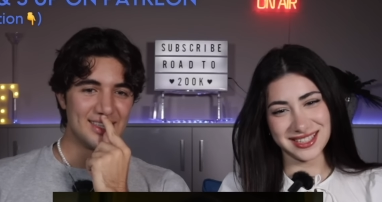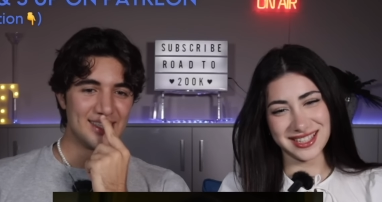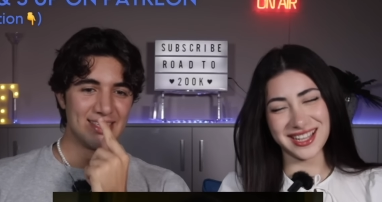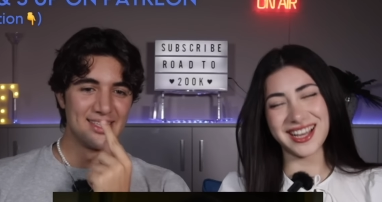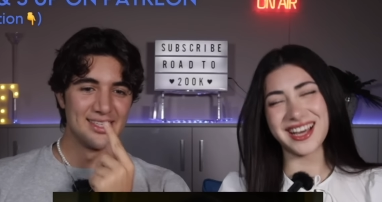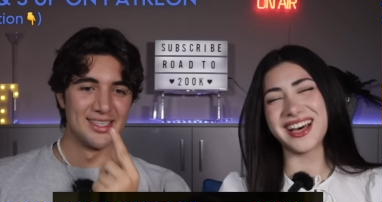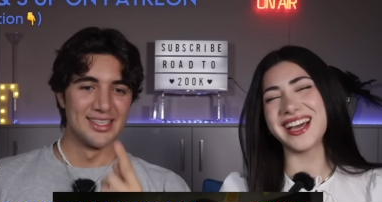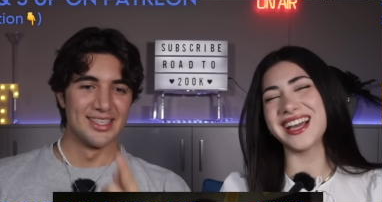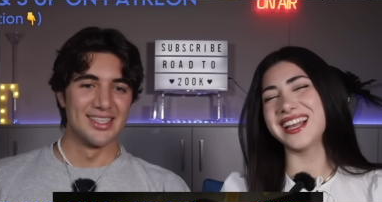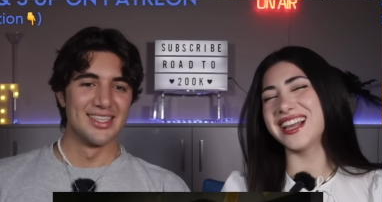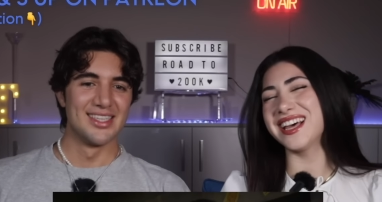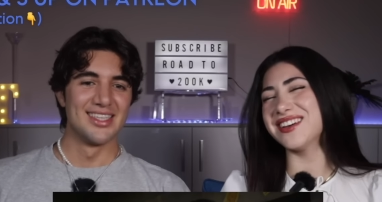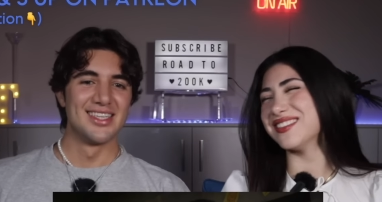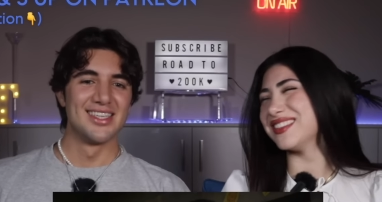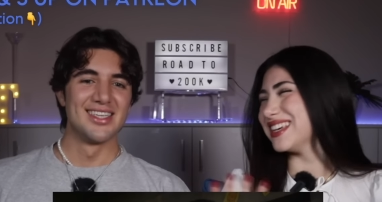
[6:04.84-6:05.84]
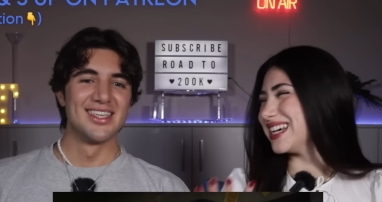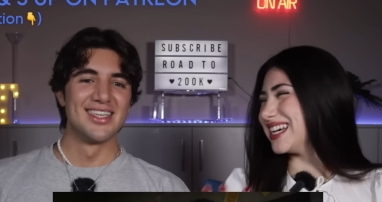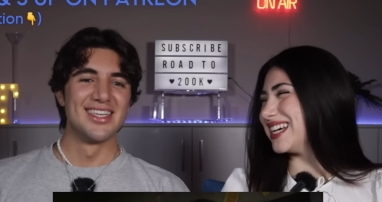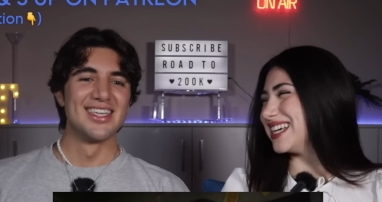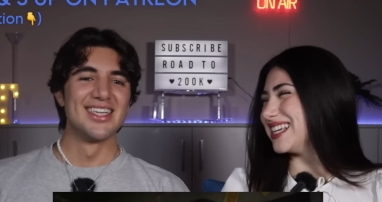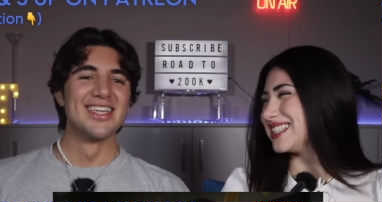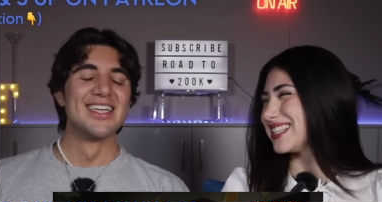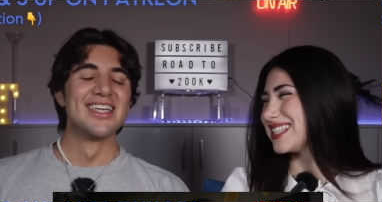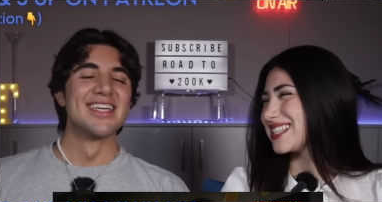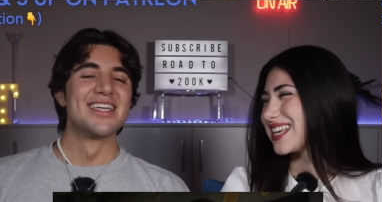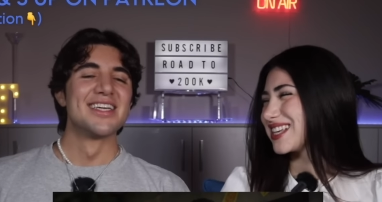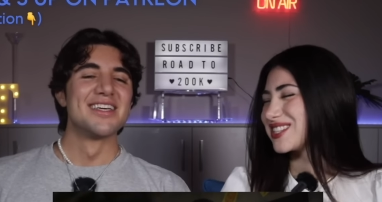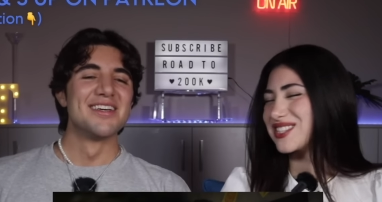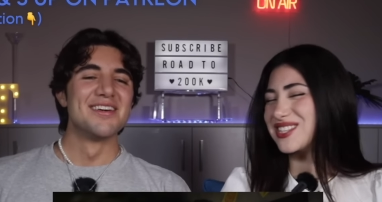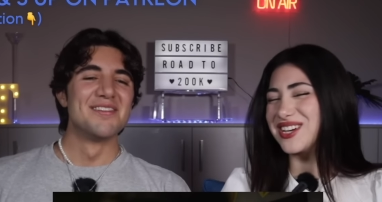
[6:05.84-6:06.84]
Speaker 1: Oh, I love this. It's
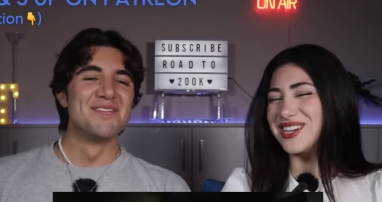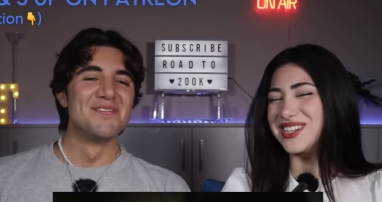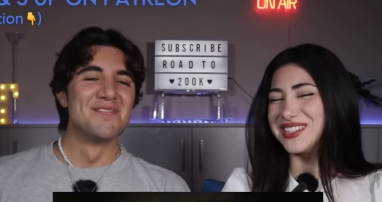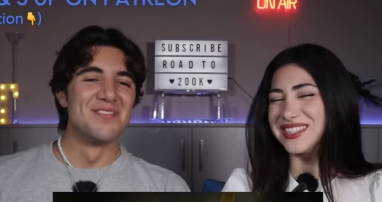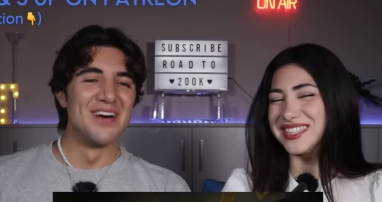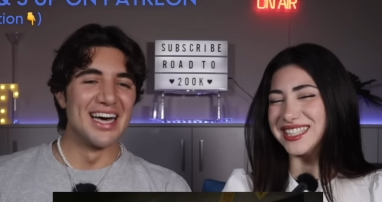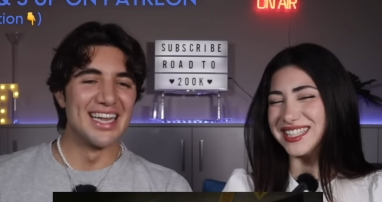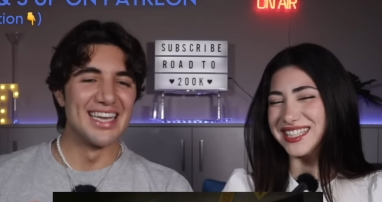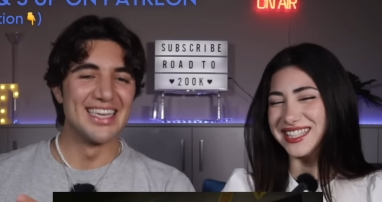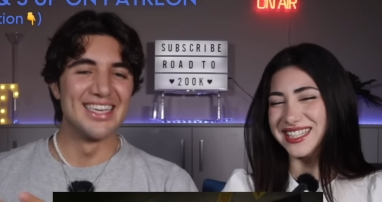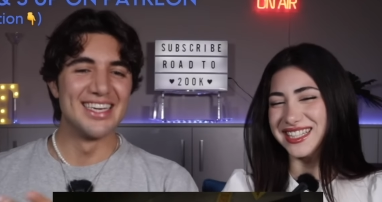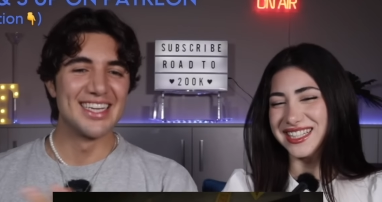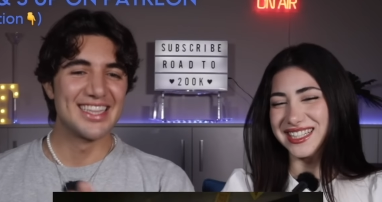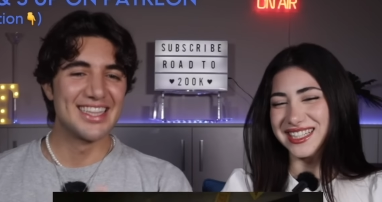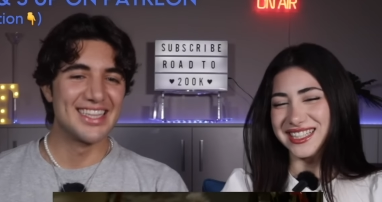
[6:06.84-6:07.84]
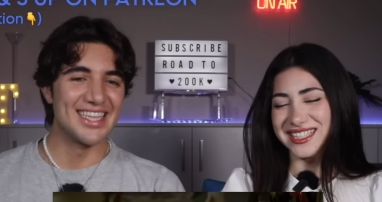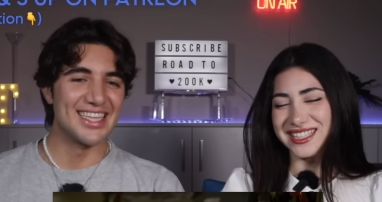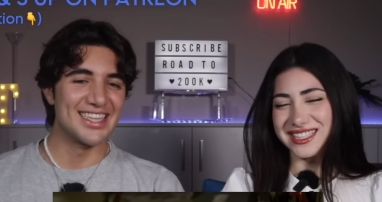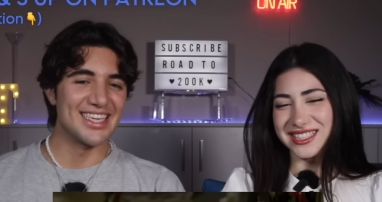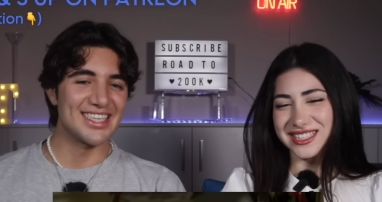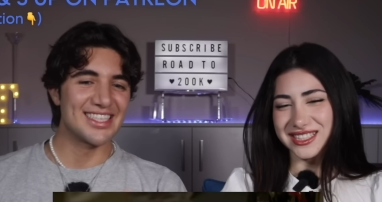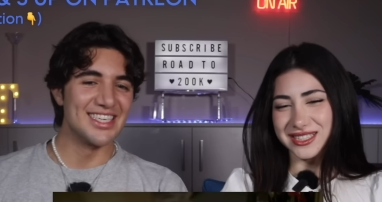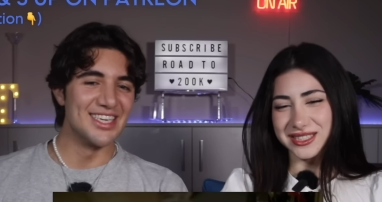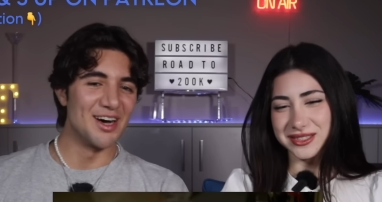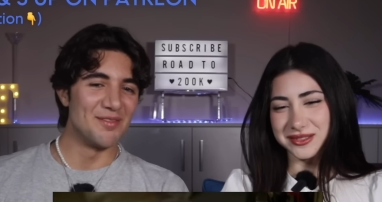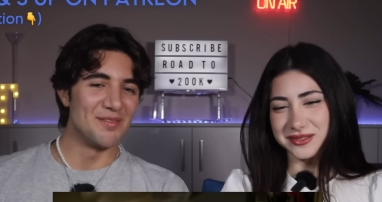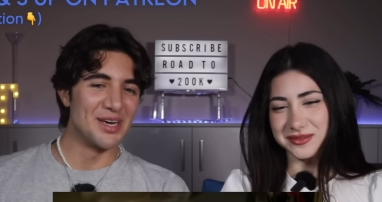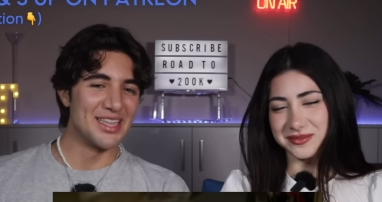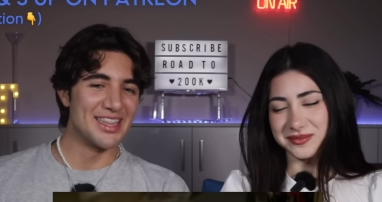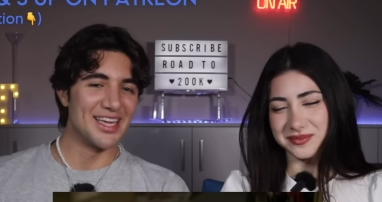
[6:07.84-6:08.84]
like so.
Speaker 2: But uh, does she not
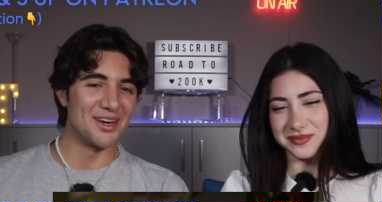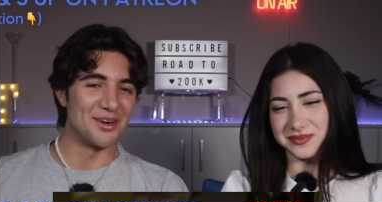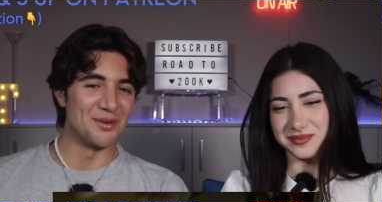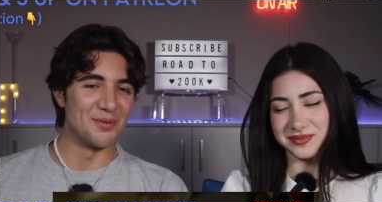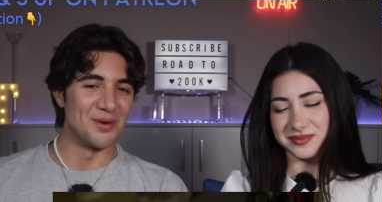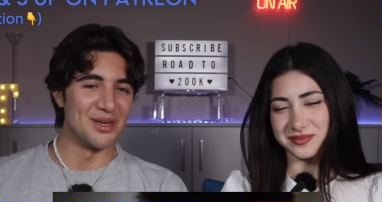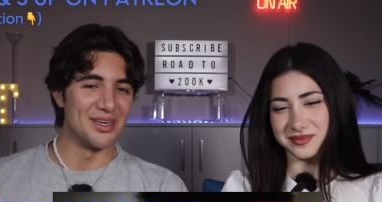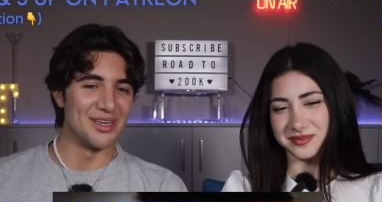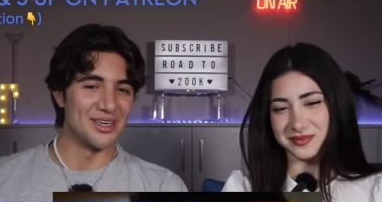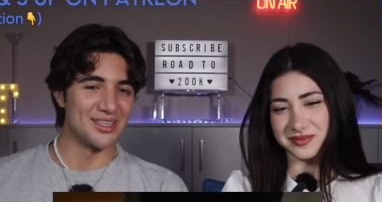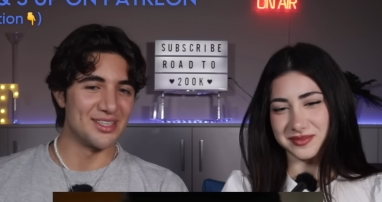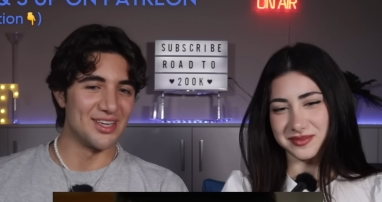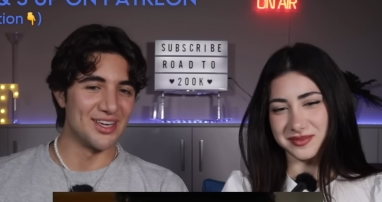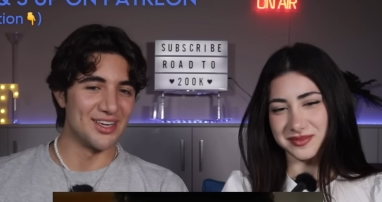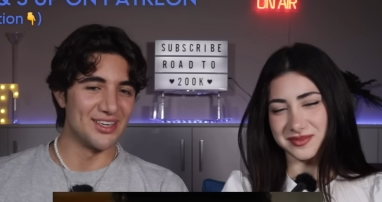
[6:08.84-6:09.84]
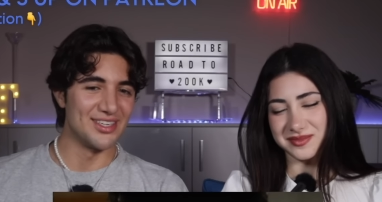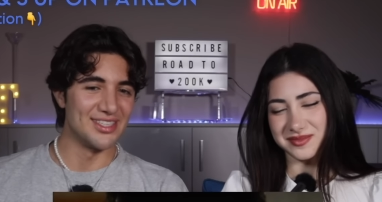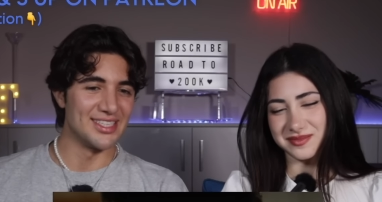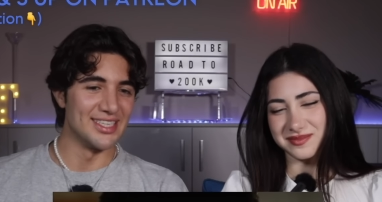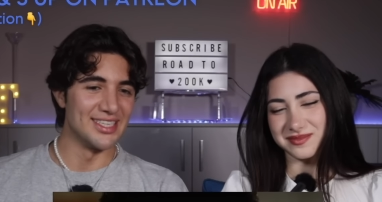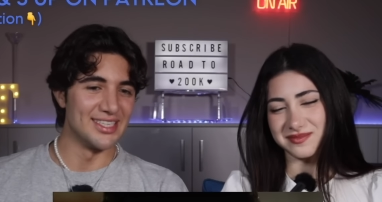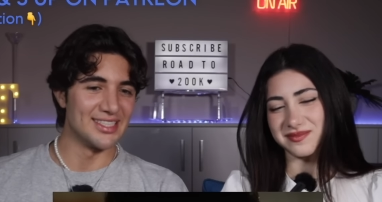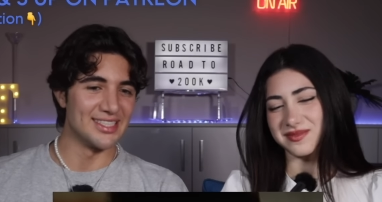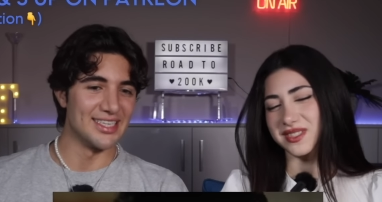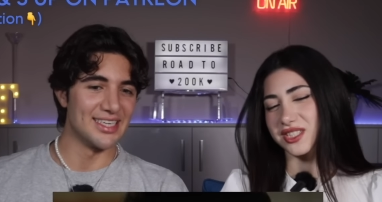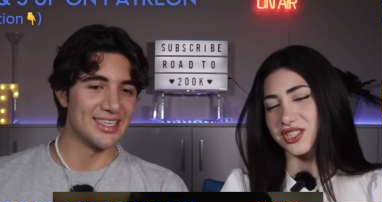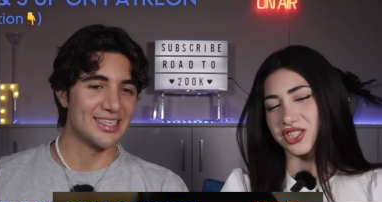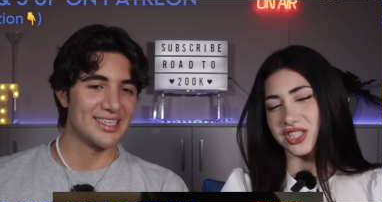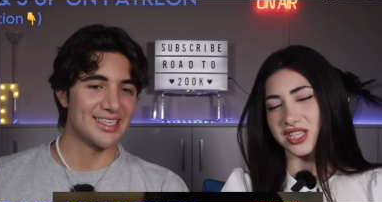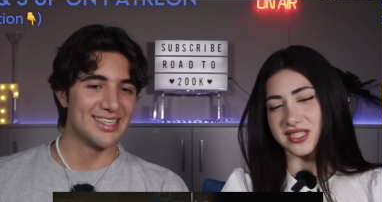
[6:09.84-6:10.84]
mind that her wa- her daughter is in the
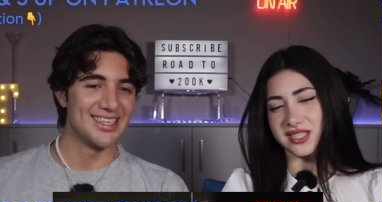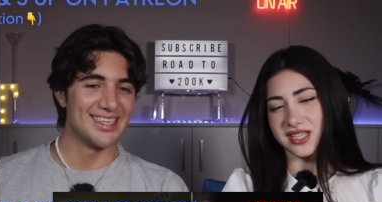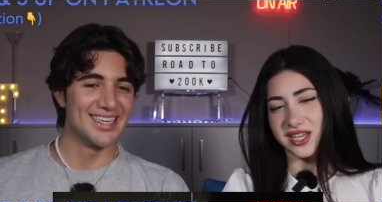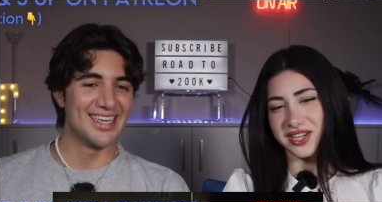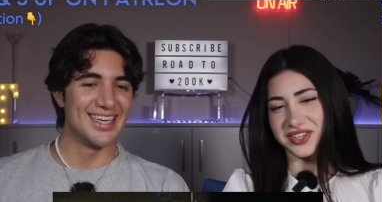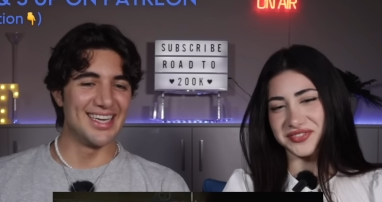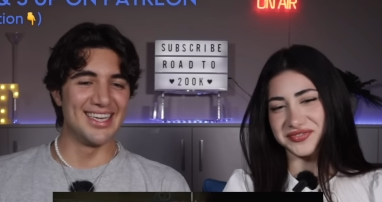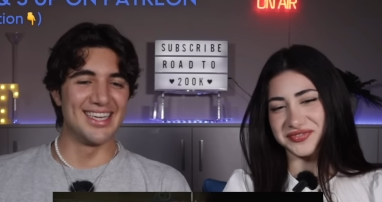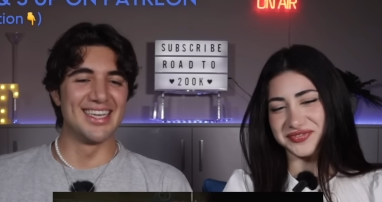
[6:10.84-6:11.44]
sink? She
Speaker 1: doesn't care.